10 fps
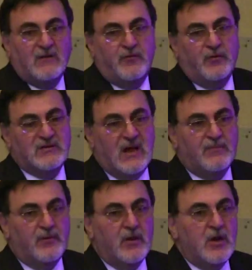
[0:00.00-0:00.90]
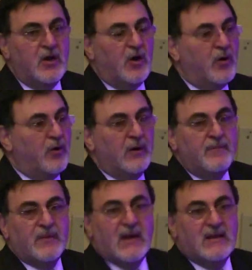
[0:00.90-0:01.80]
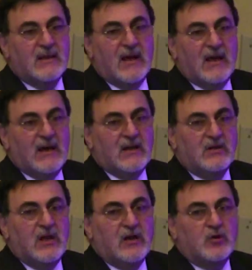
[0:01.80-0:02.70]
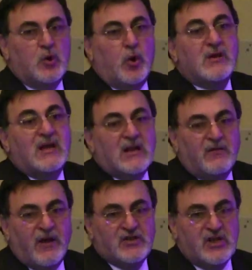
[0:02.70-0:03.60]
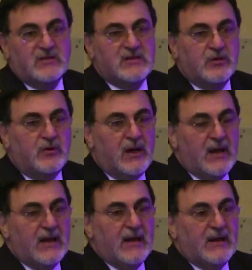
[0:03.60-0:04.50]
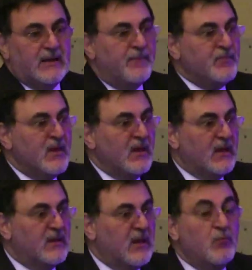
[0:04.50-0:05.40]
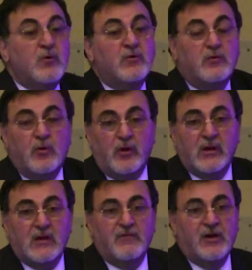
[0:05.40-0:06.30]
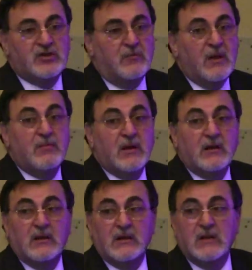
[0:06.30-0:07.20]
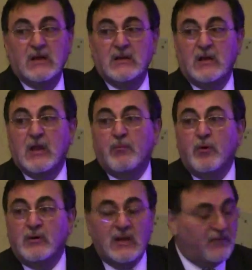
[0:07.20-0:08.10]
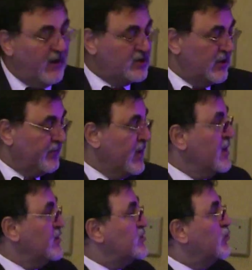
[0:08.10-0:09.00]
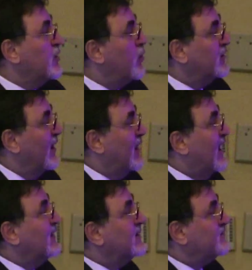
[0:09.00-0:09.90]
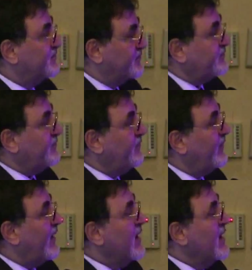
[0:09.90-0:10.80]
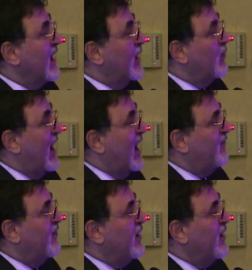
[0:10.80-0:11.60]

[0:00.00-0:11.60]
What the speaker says: for example, or in chronic infections, in the wound chronic infection, maybe in the bone infection. So we model that, and we have